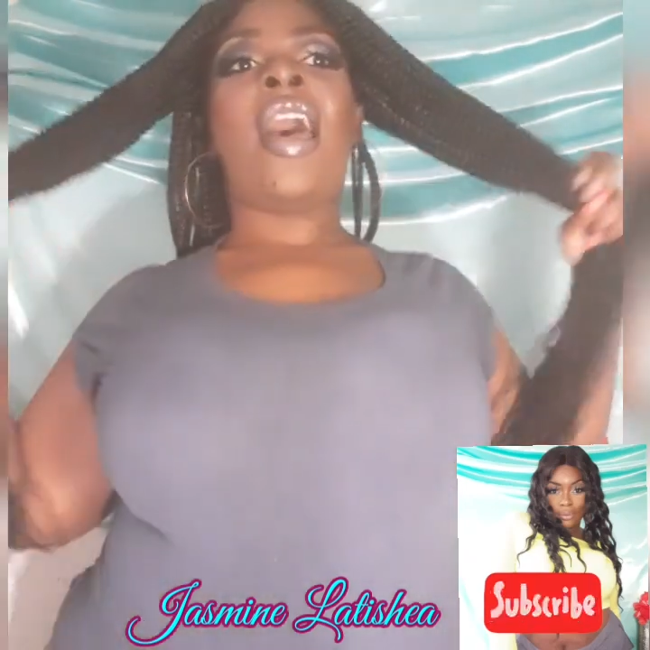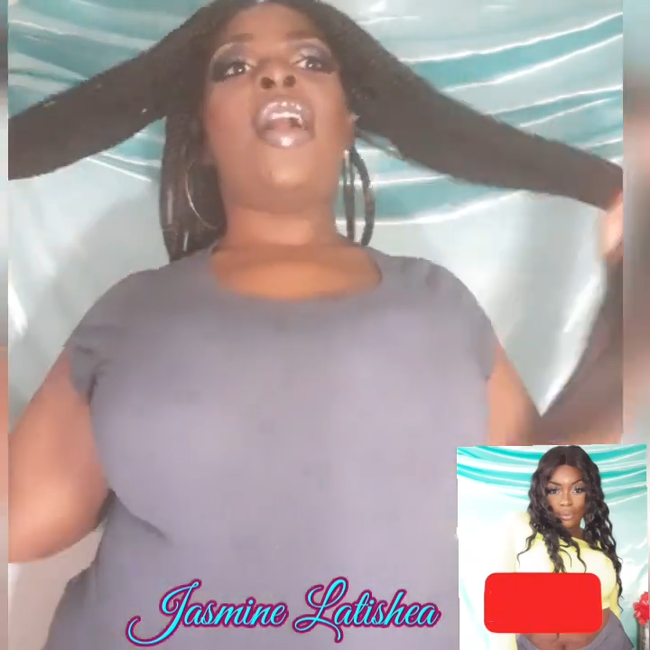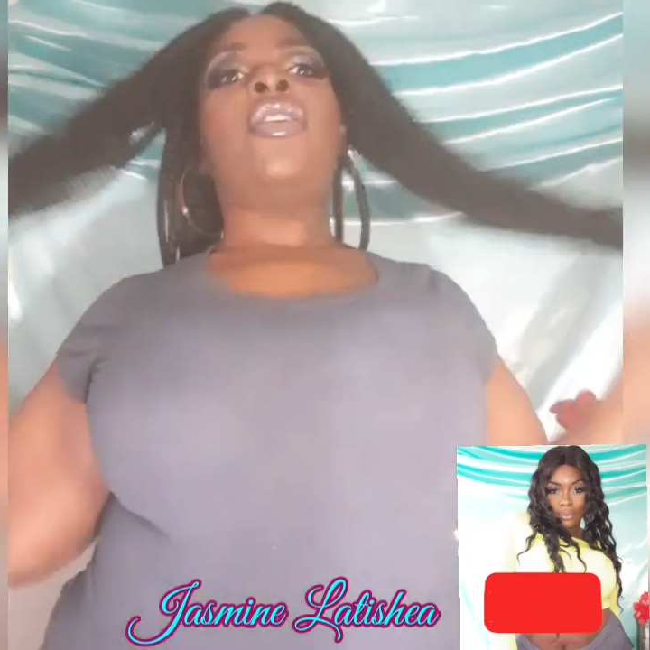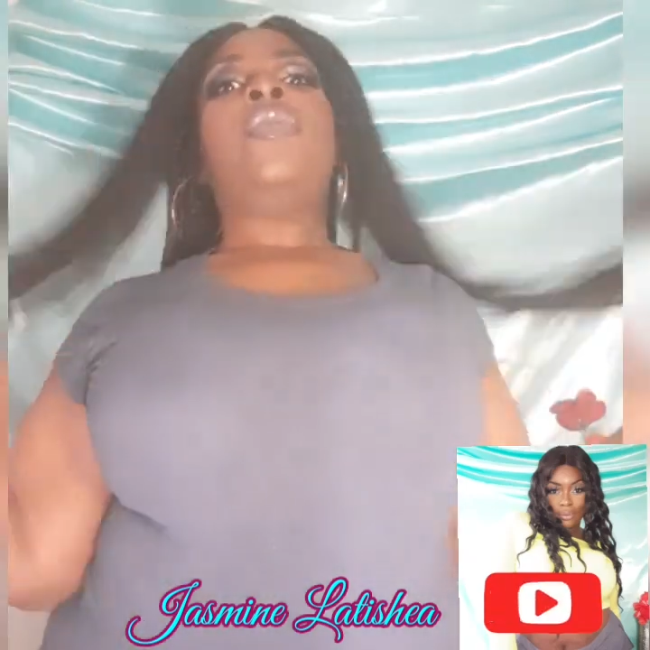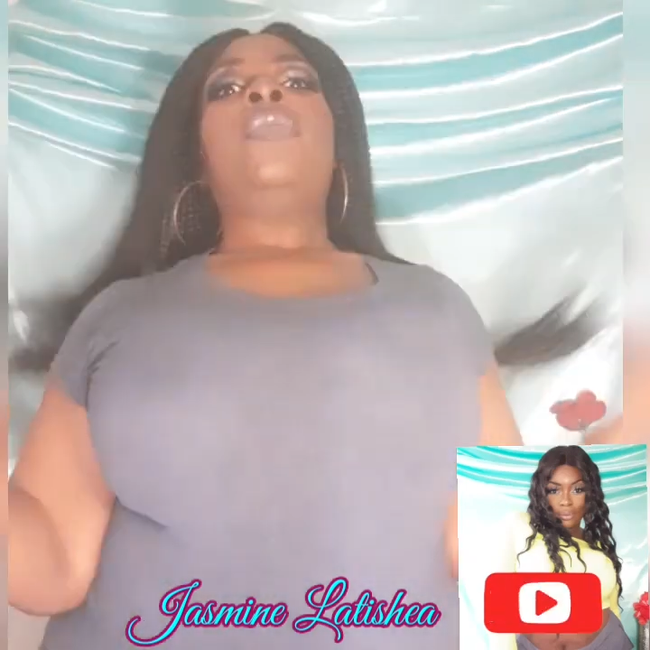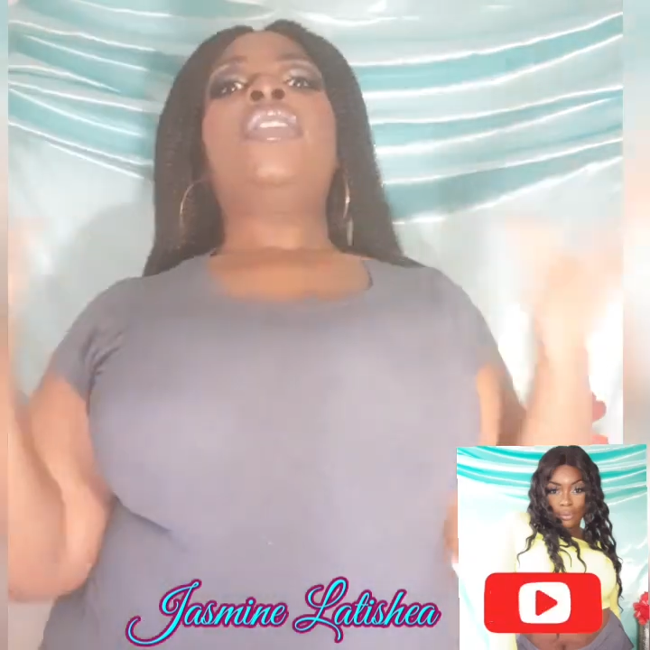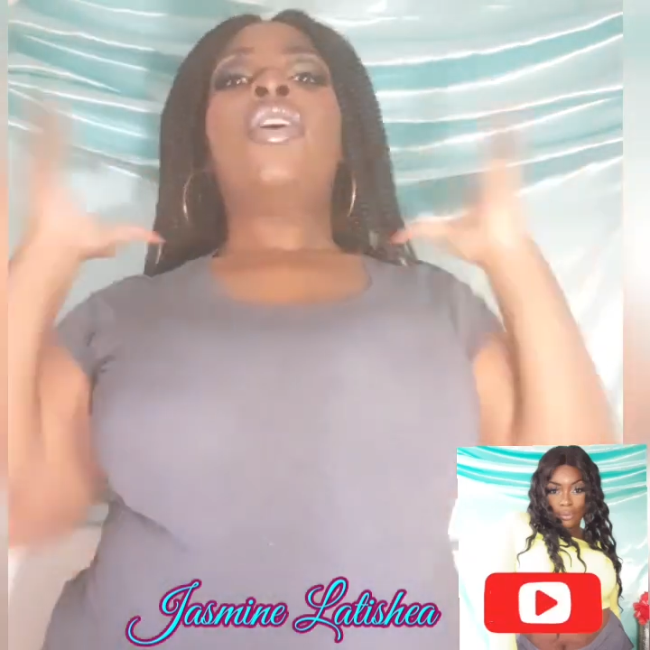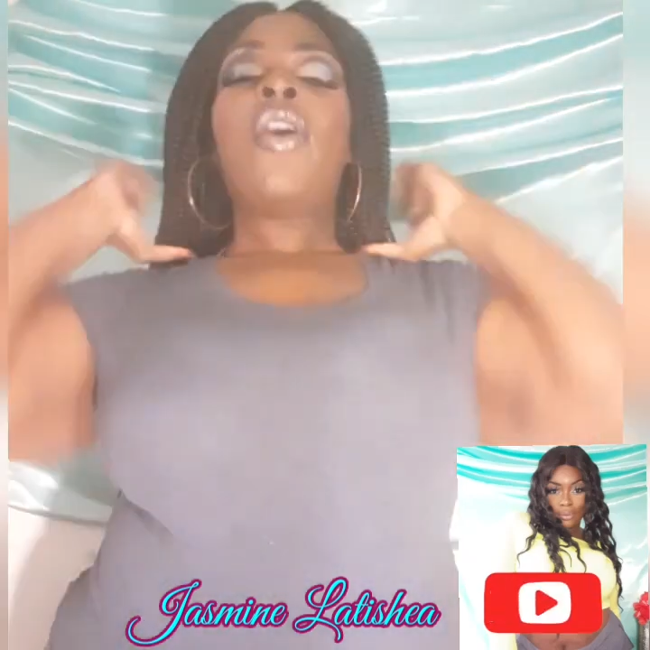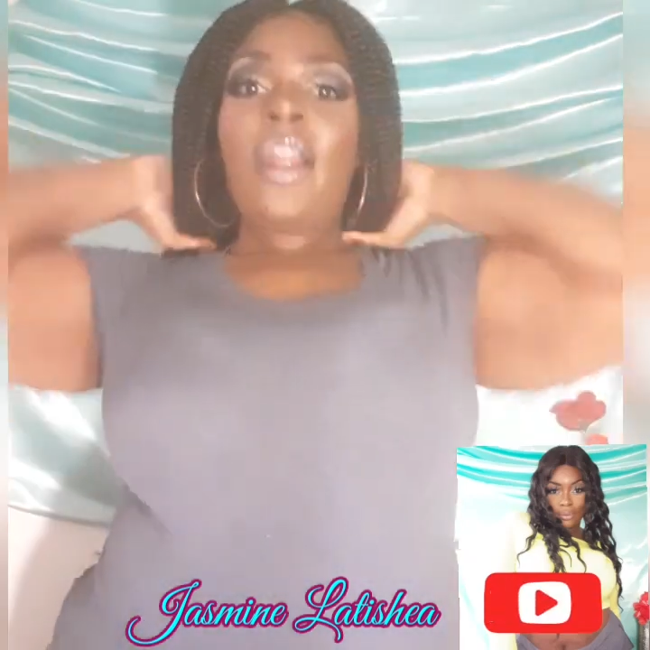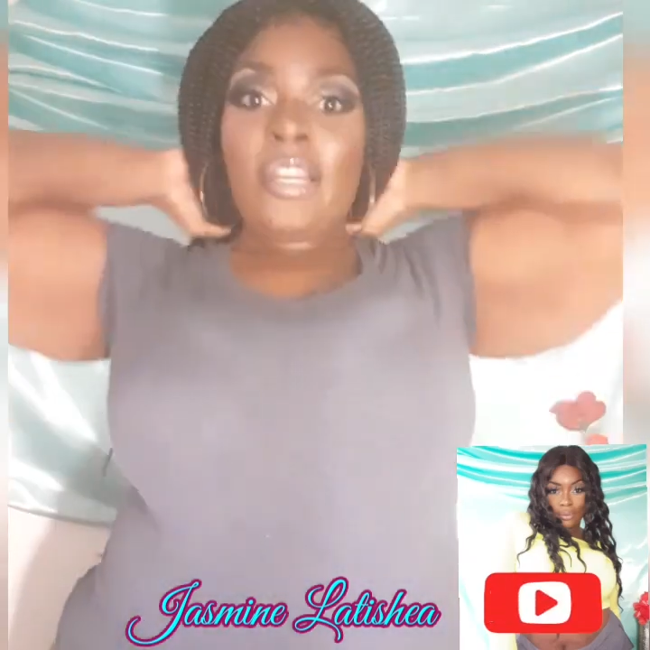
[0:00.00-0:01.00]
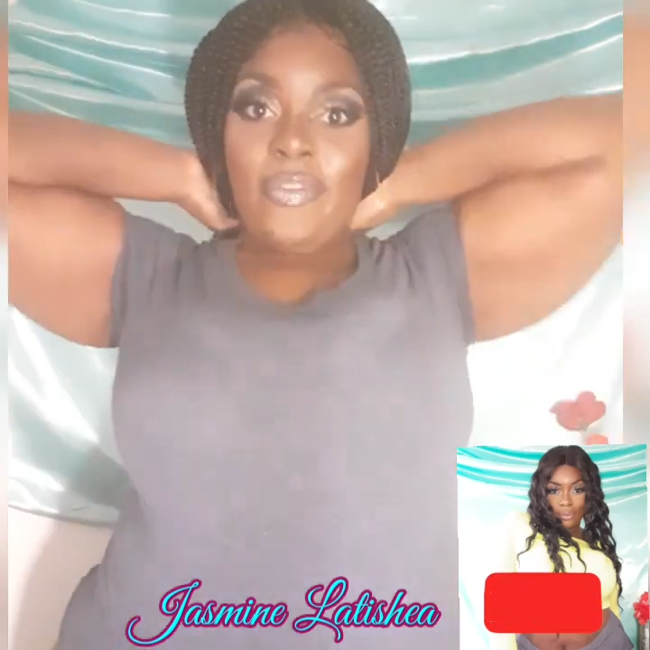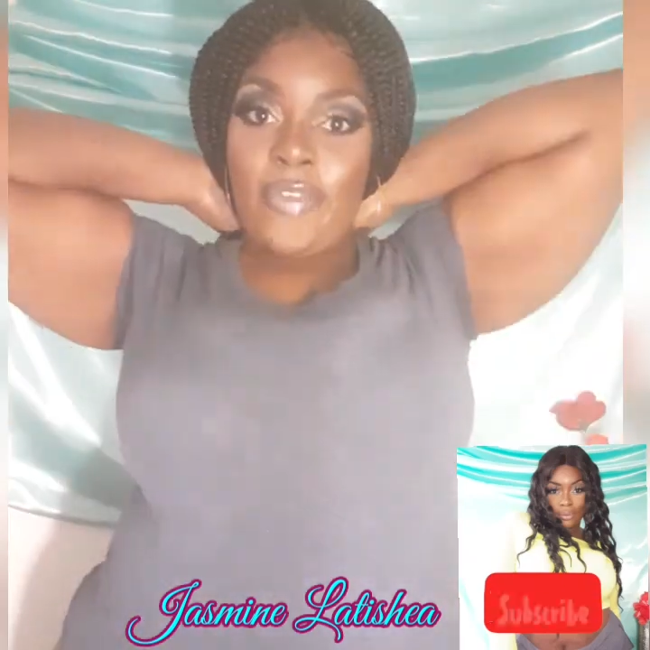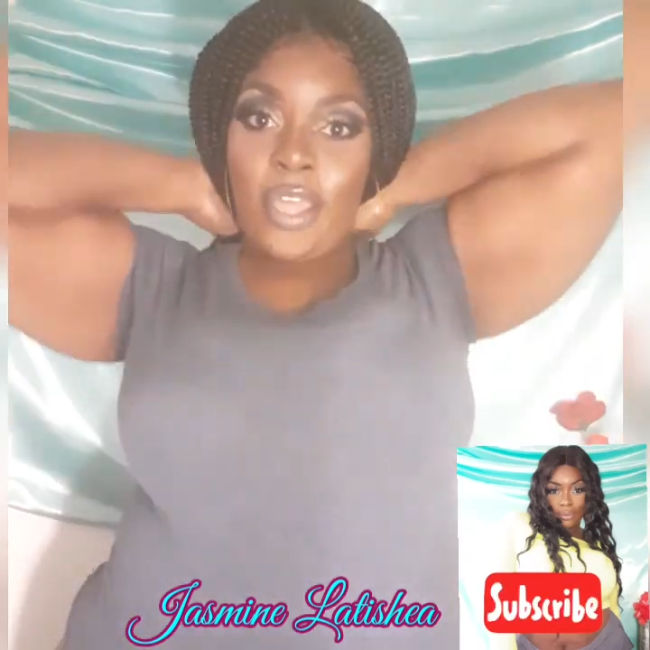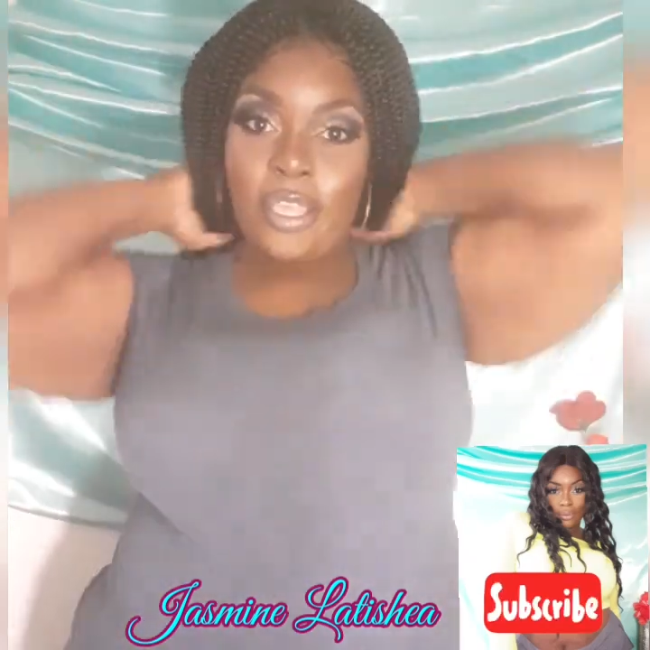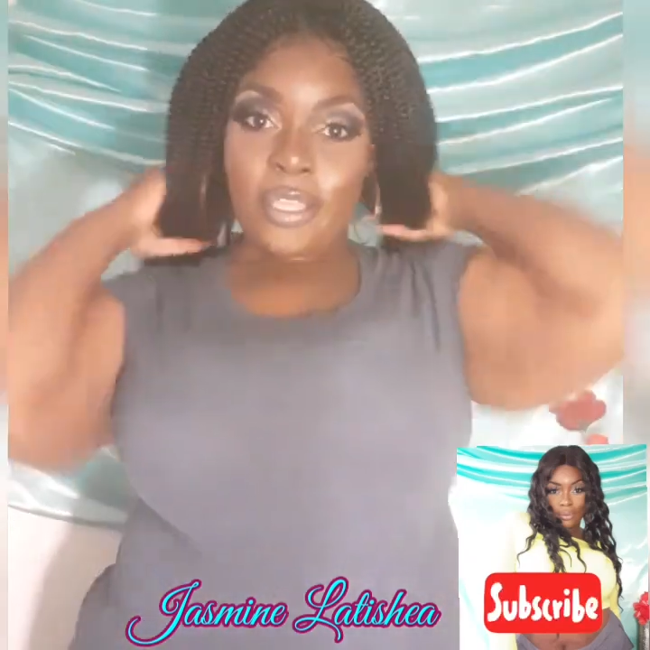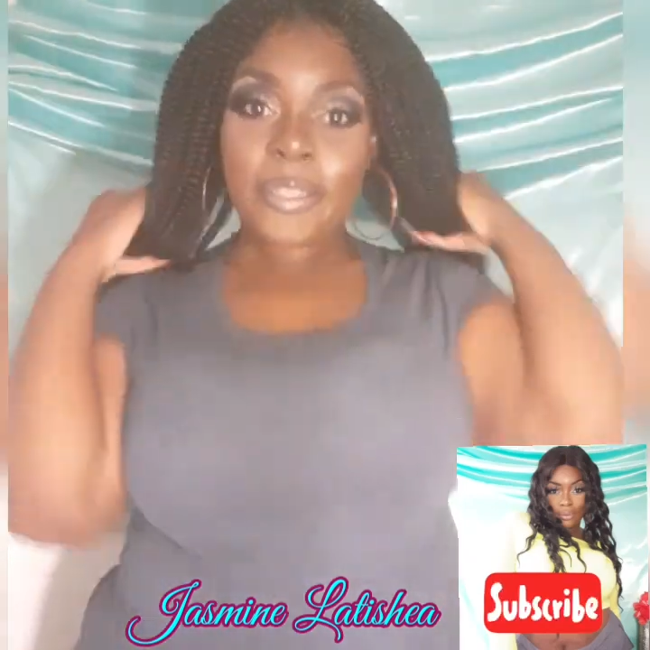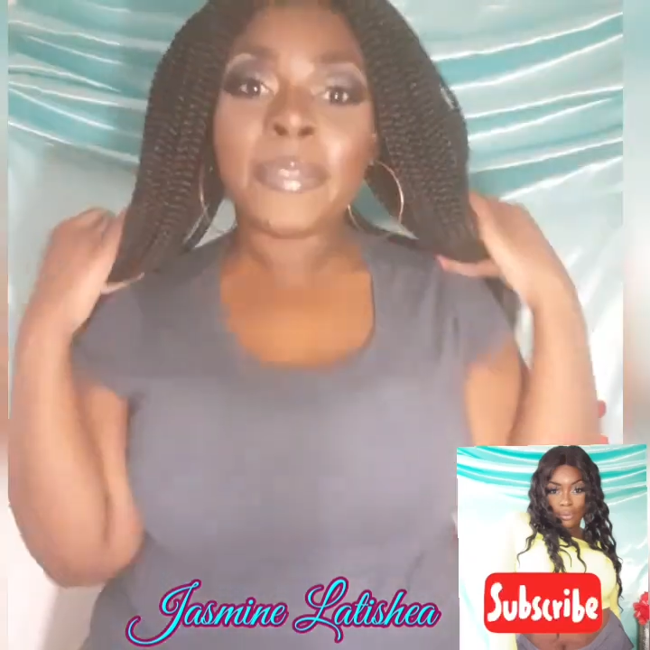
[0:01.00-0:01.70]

I know it's hard to find